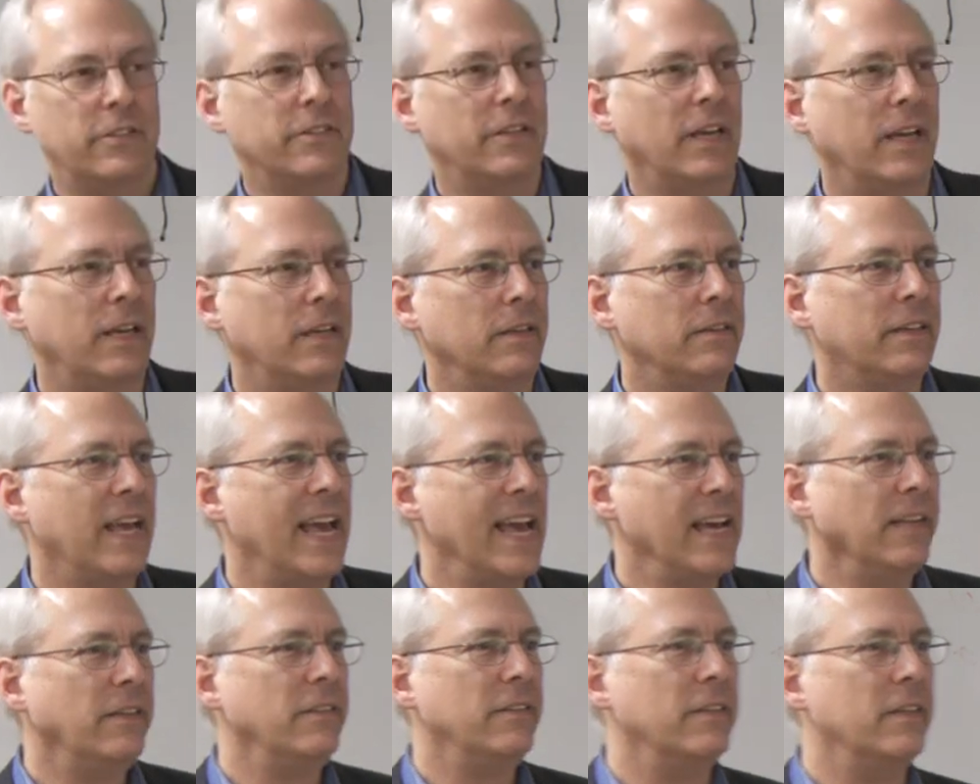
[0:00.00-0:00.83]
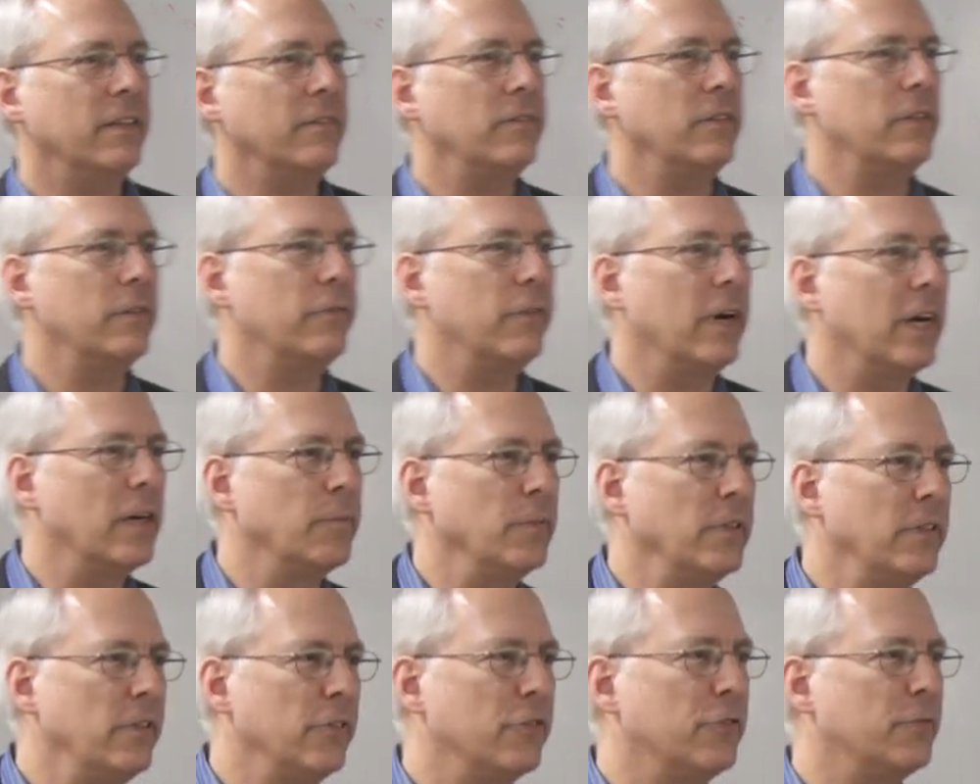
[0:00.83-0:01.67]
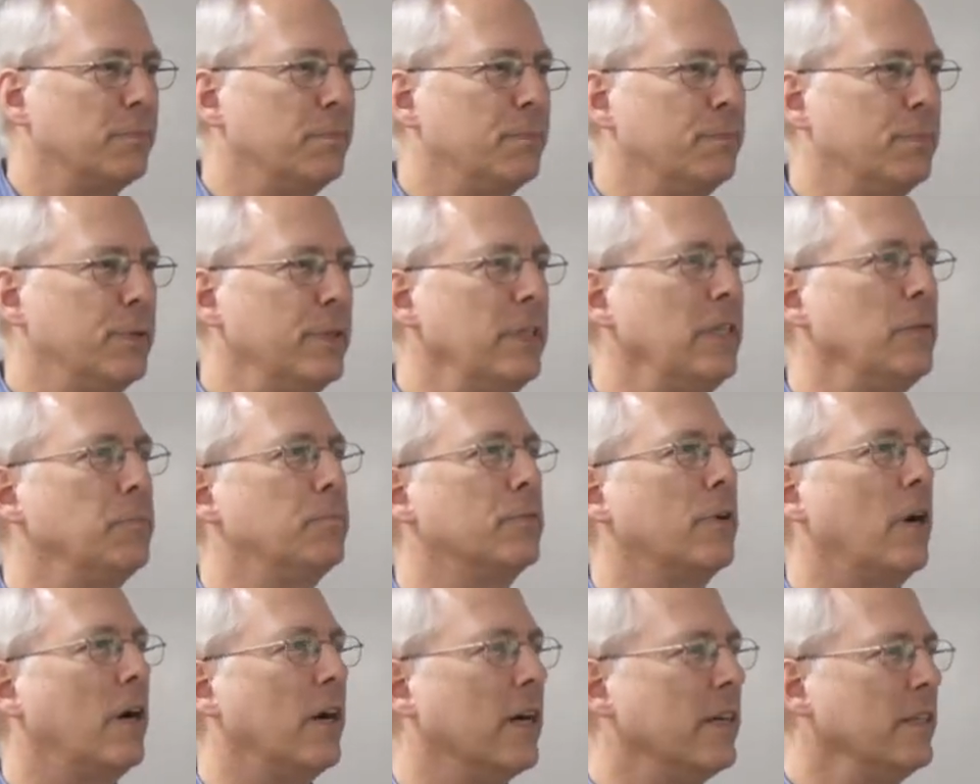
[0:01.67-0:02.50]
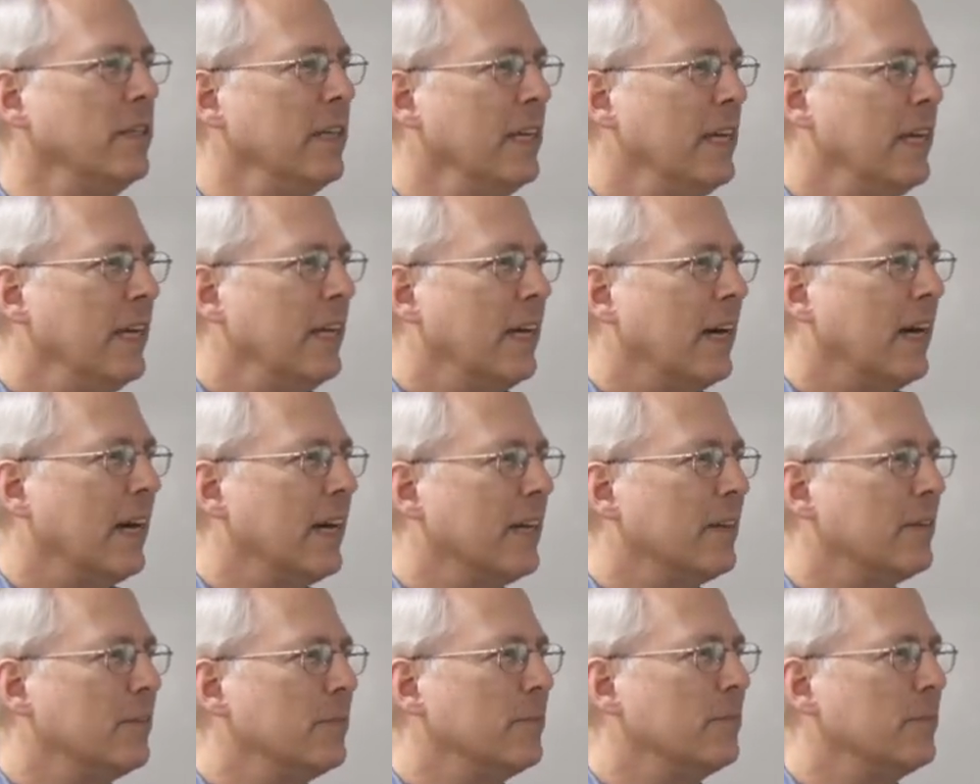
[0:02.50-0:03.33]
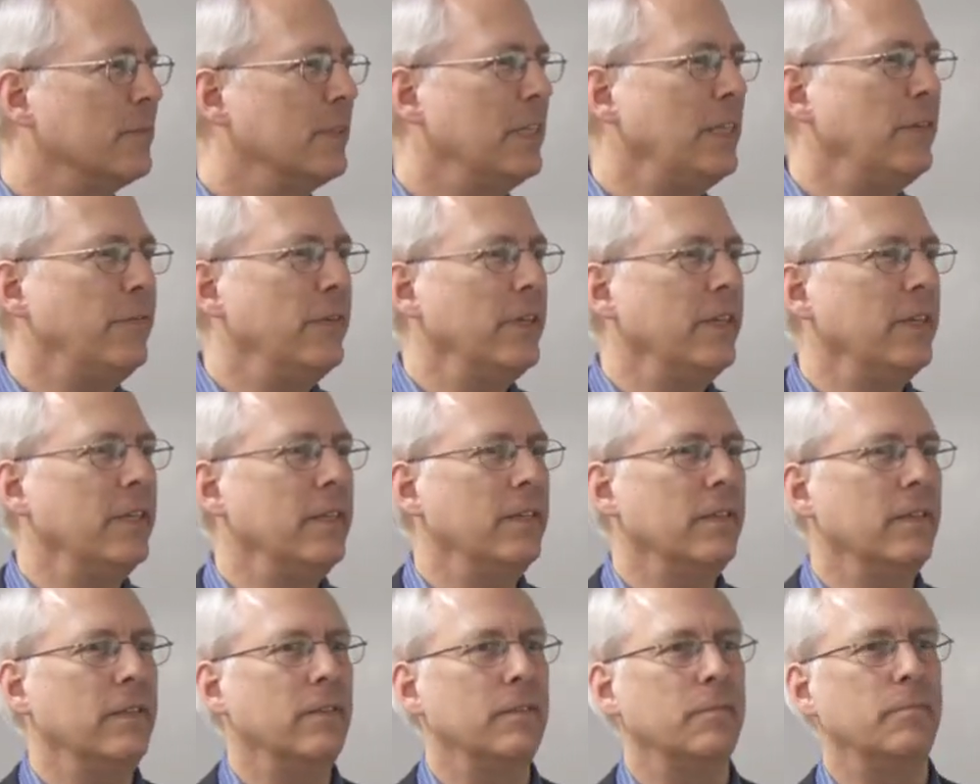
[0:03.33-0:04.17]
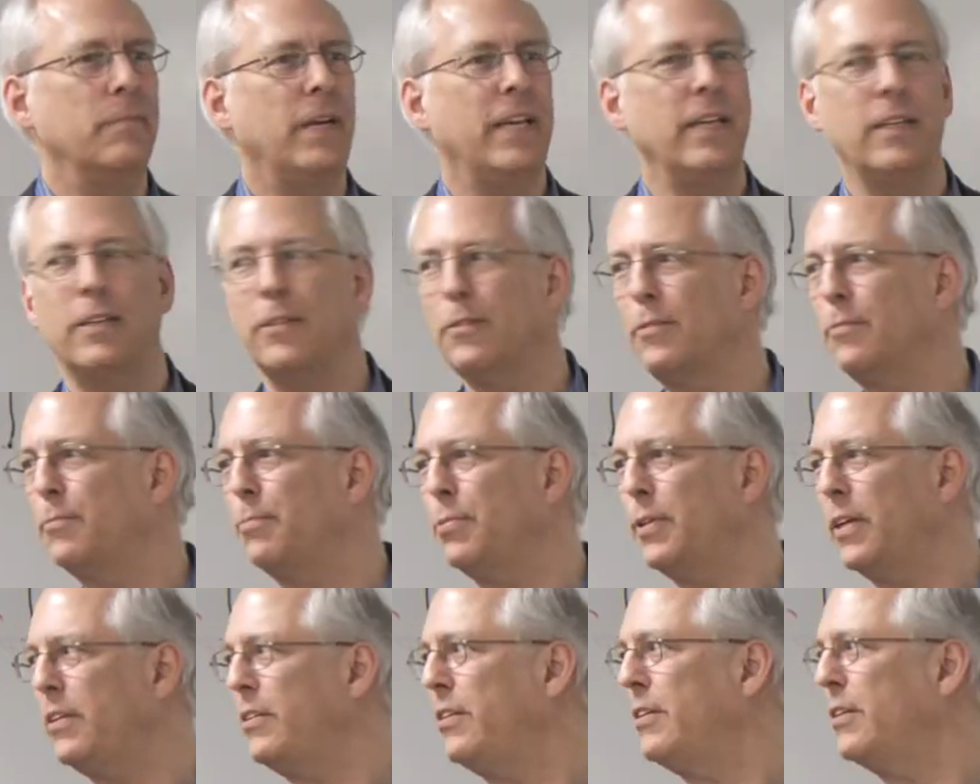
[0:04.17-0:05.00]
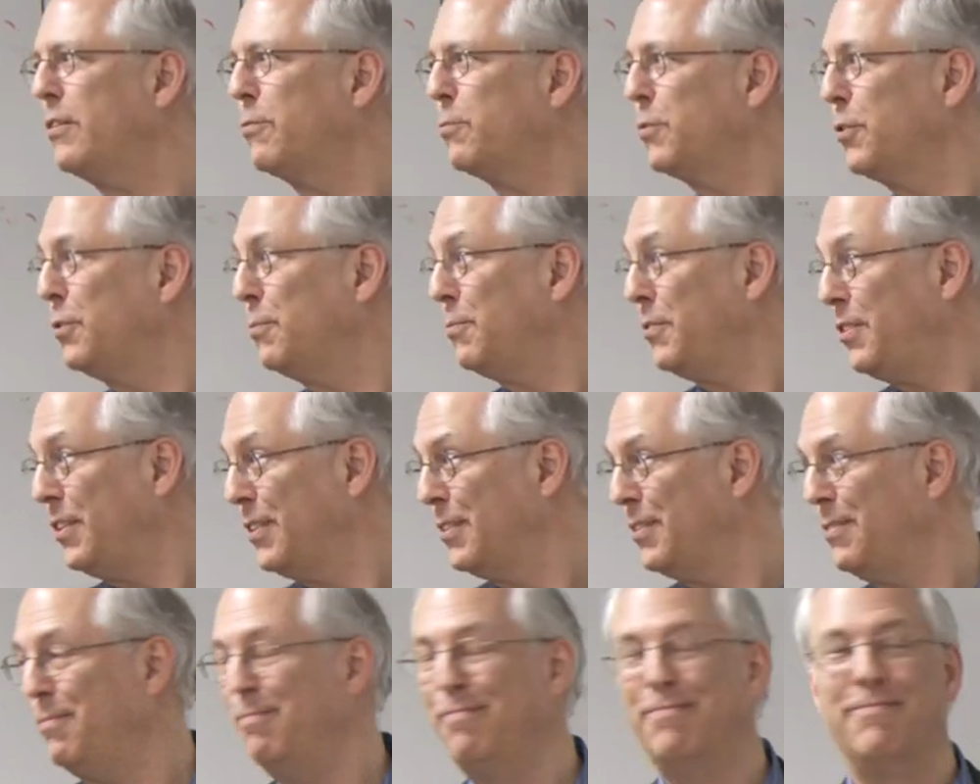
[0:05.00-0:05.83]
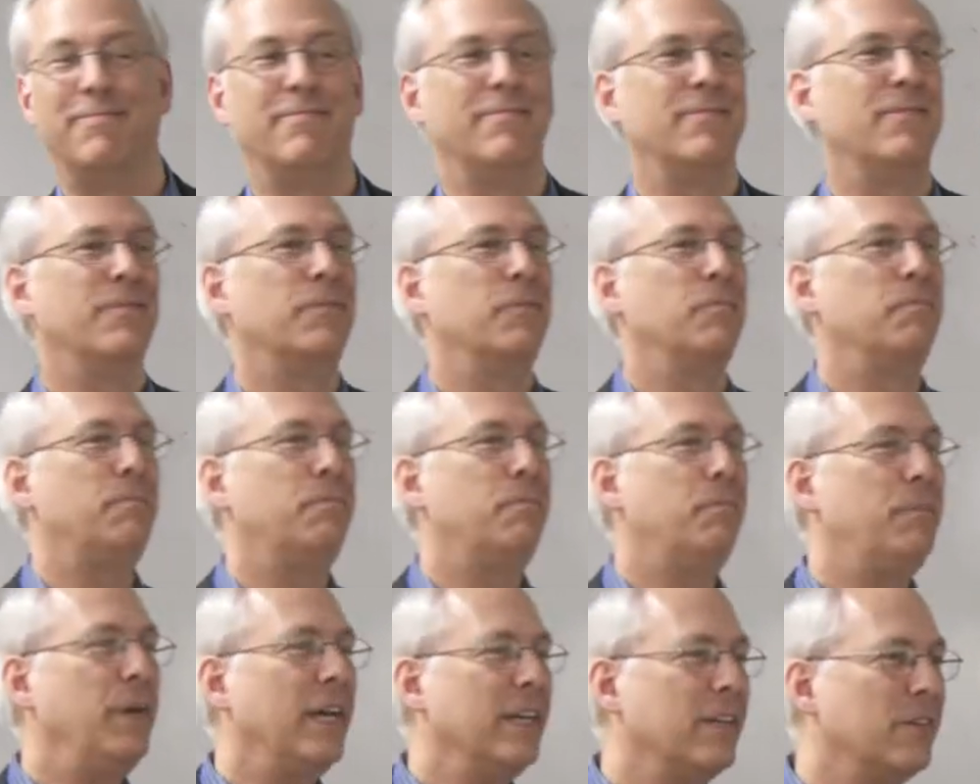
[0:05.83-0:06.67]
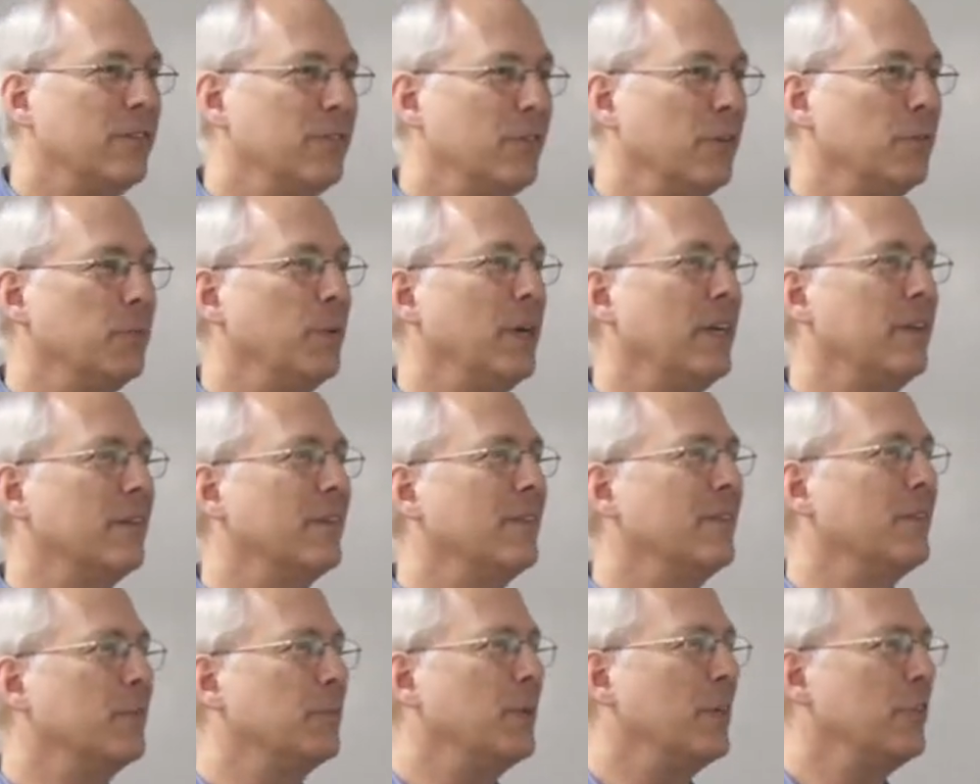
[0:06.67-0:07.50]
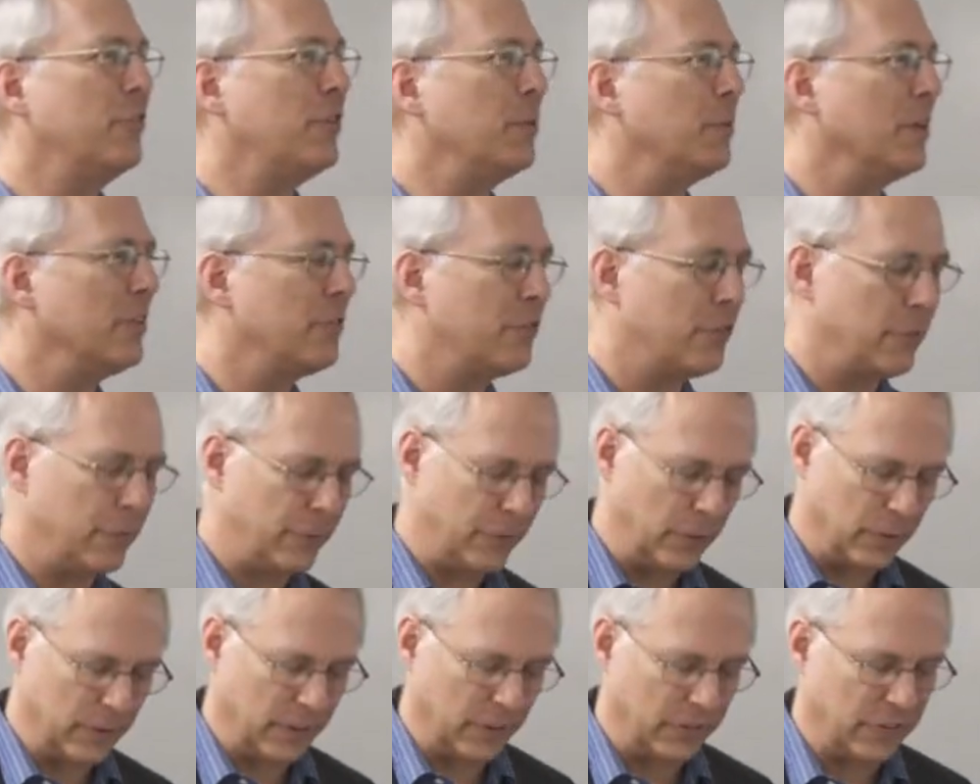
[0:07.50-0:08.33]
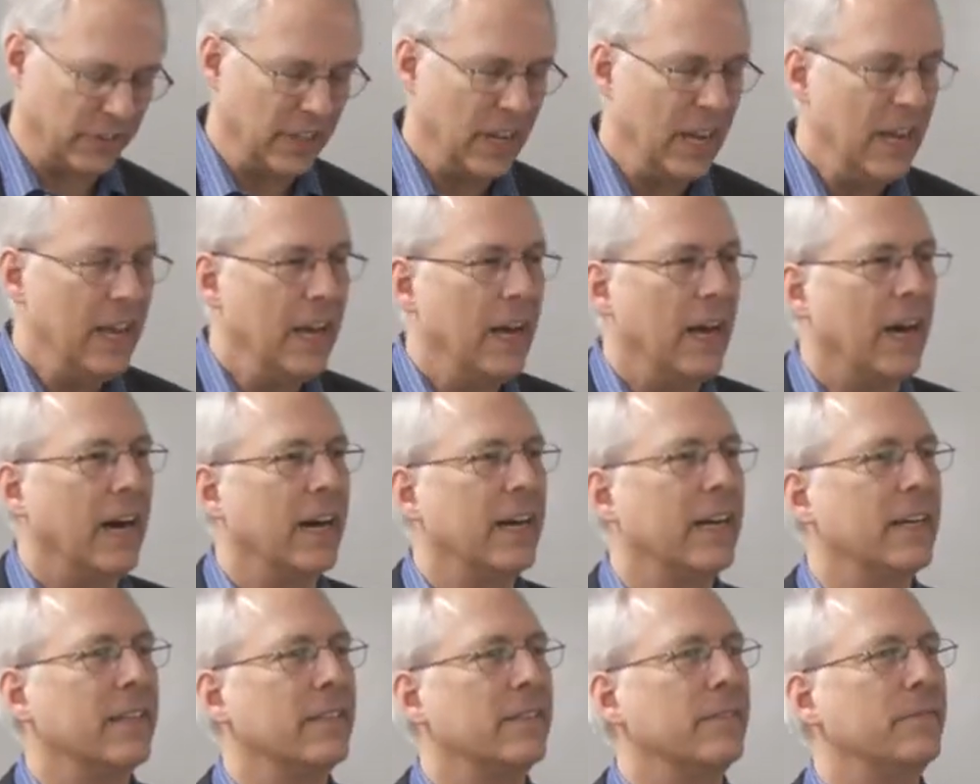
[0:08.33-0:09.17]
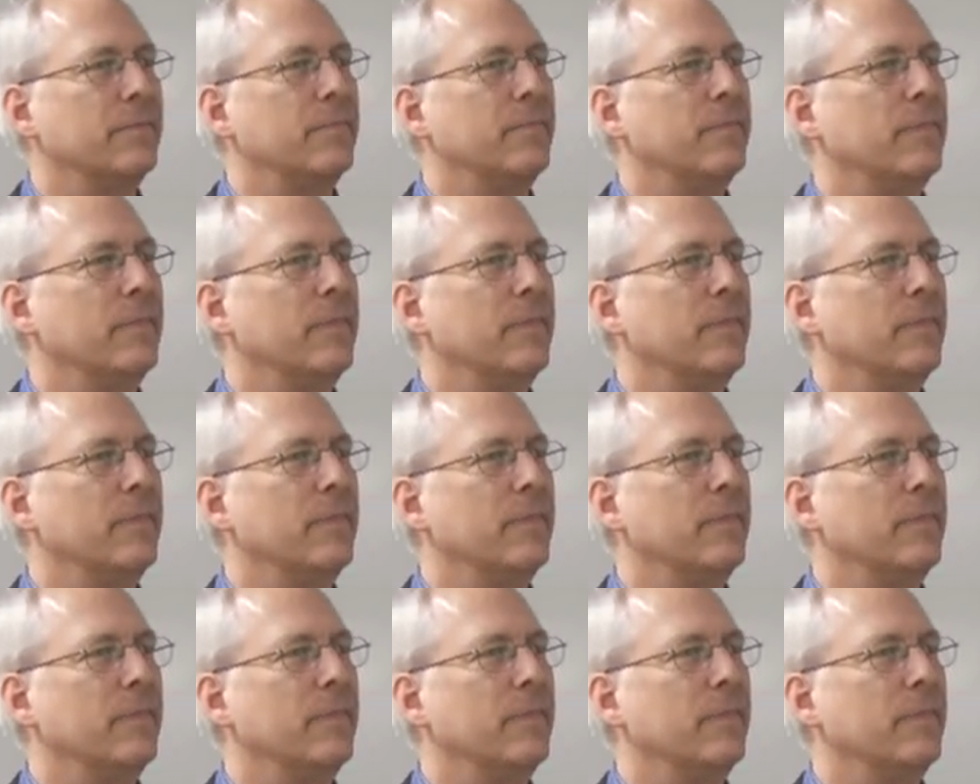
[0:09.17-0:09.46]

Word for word: today, Canada and the environment, is pretty broad, uh, leaving Megan plenty of room to pick the where, where she wants to focus. Uh,